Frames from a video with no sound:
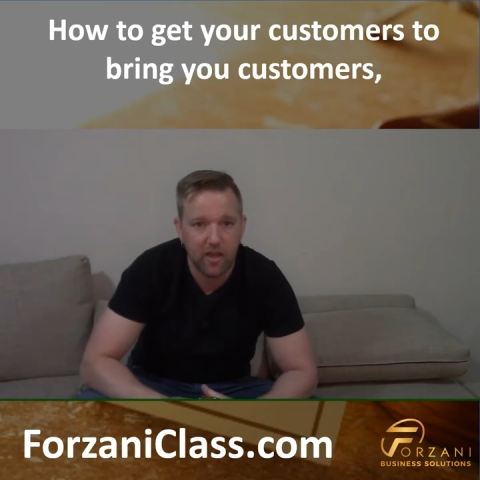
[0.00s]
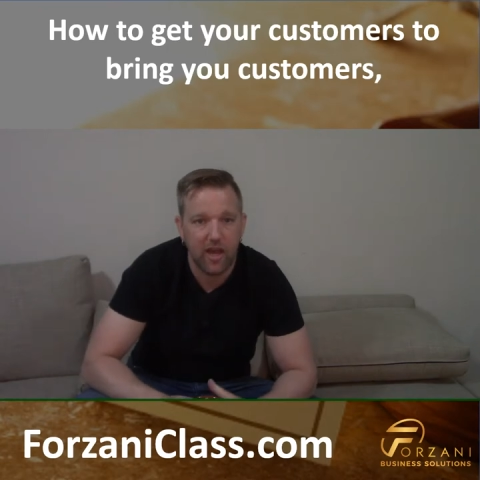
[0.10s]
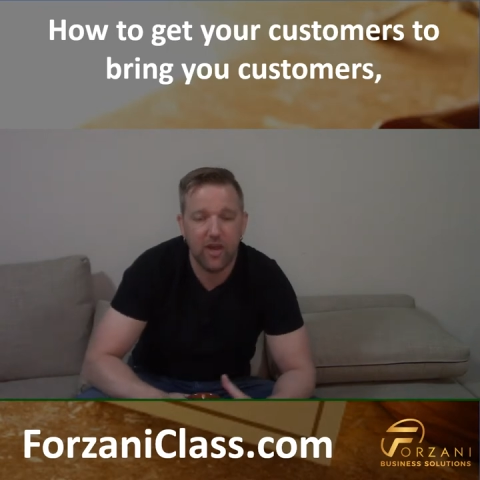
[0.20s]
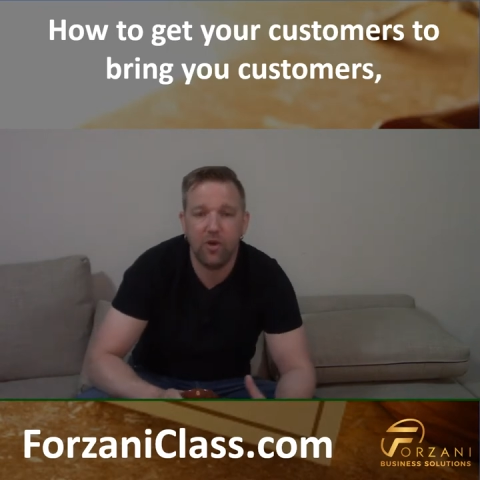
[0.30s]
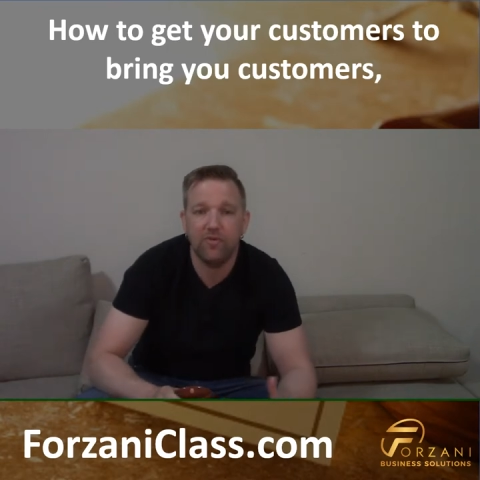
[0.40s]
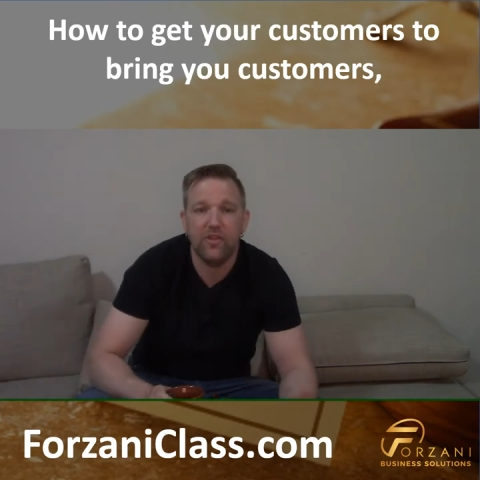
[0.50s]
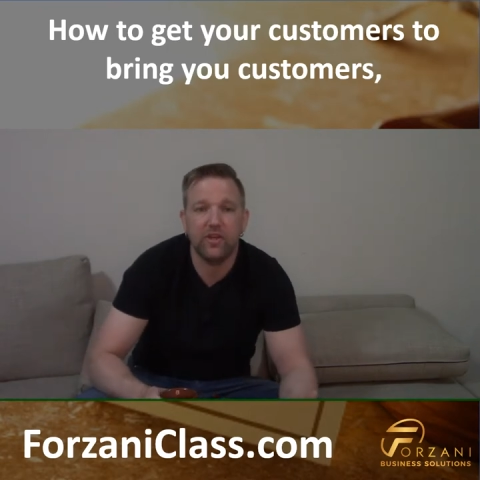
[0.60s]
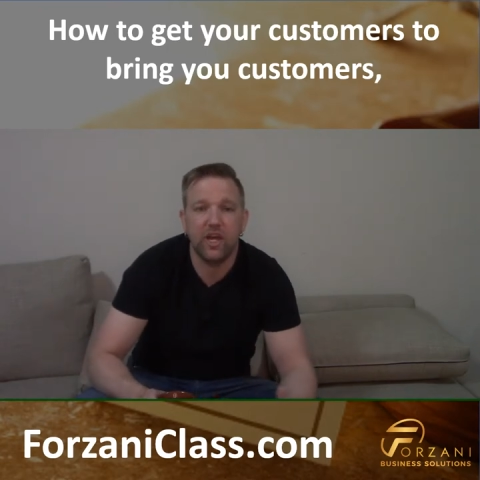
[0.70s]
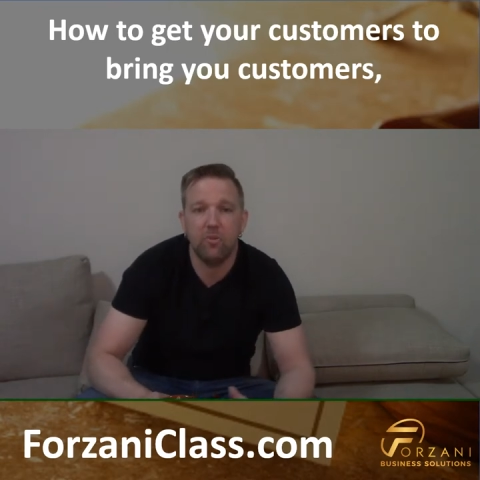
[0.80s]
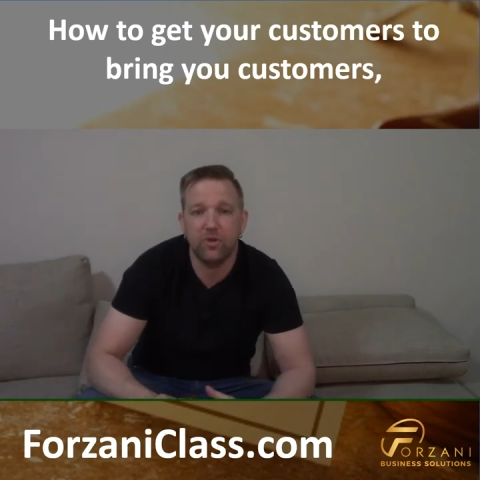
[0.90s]
I know of other
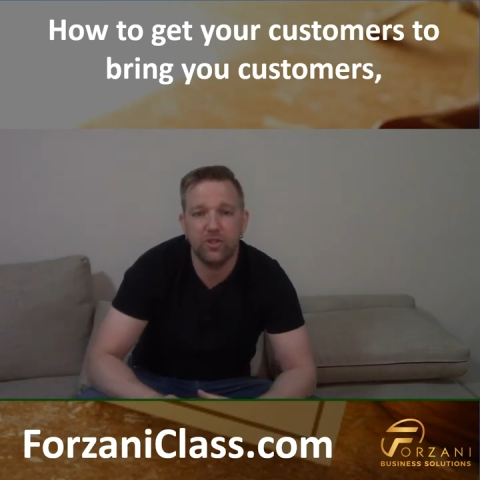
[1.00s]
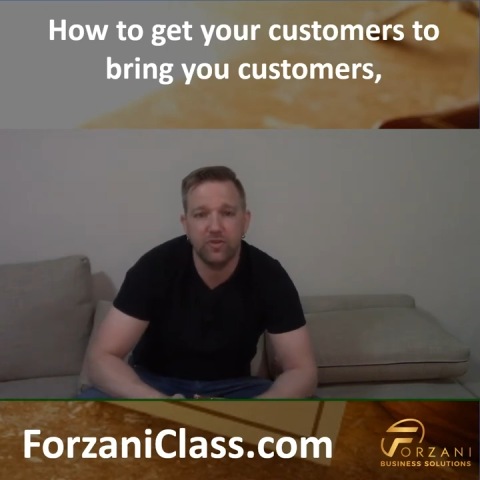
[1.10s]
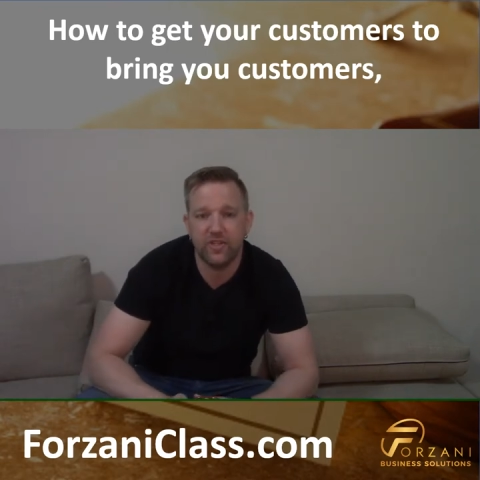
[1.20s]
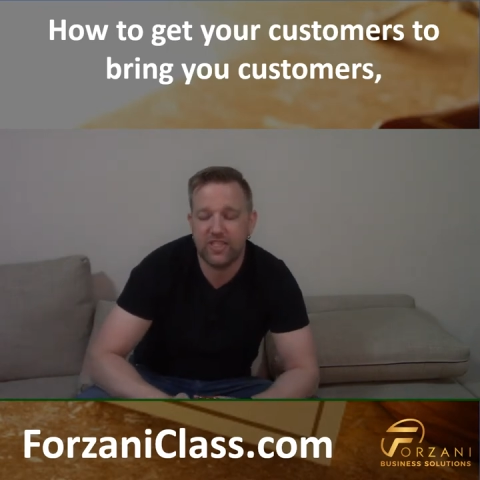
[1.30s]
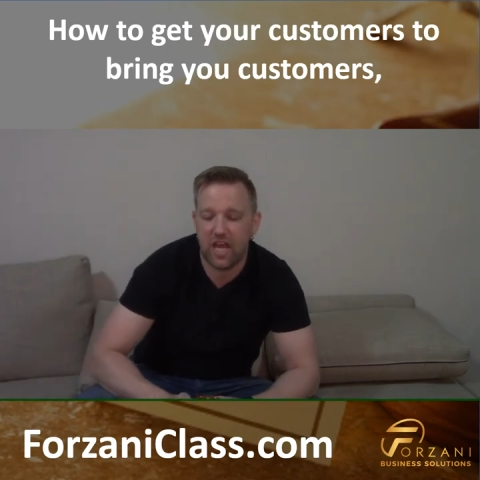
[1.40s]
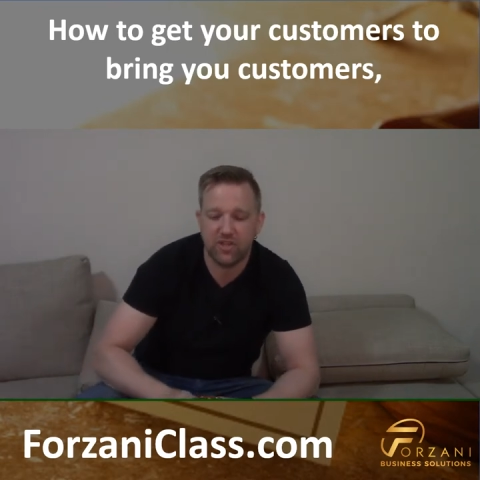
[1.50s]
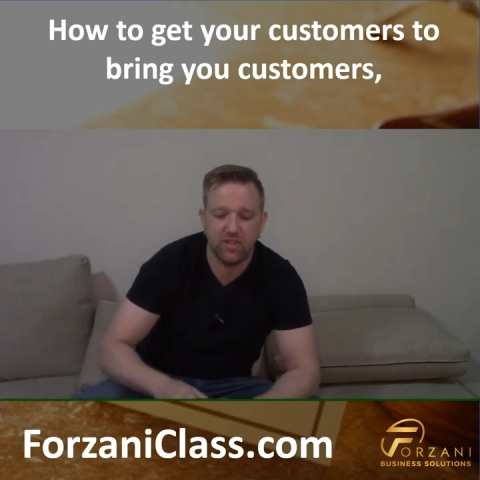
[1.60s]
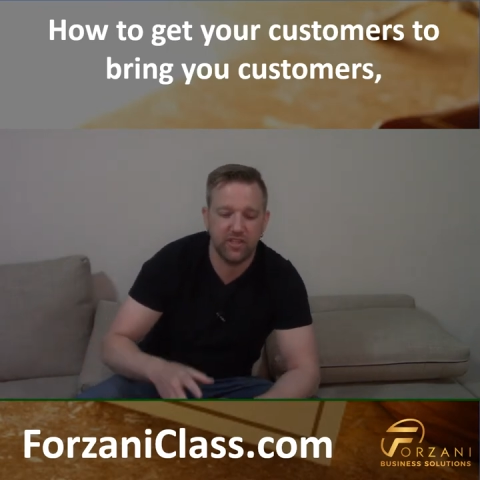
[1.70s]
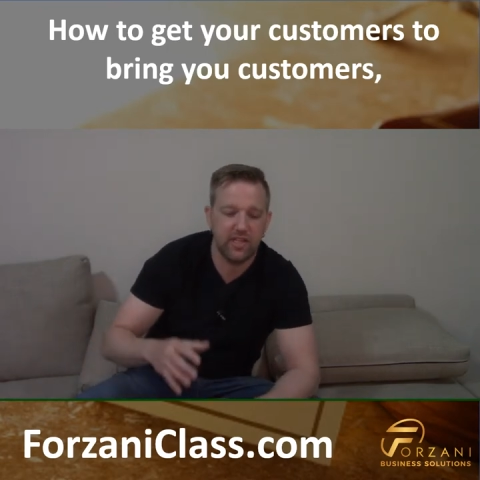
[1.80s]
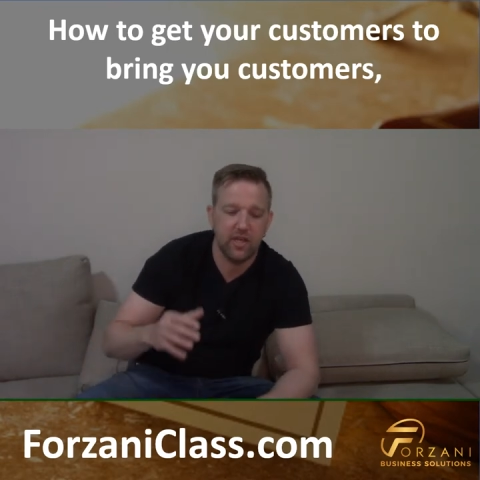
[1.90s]
companies who've
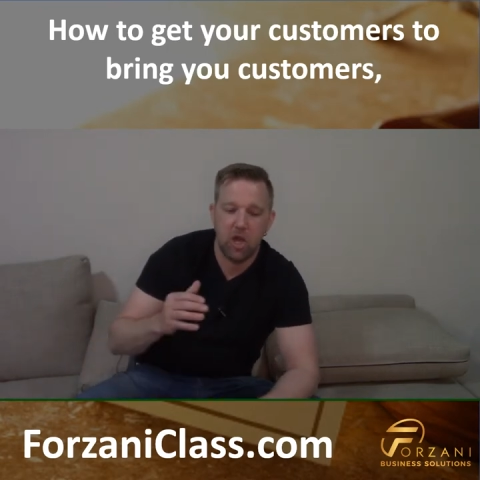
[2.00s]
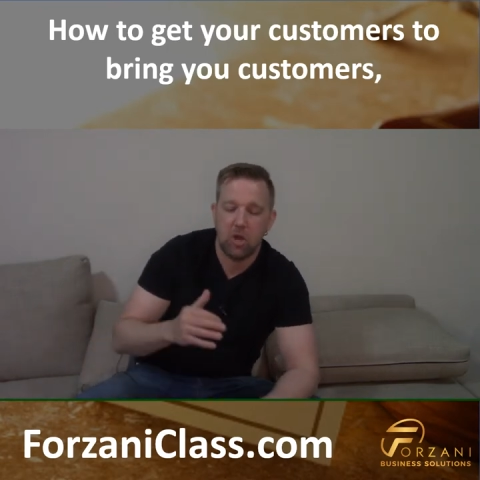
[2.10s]
intentionally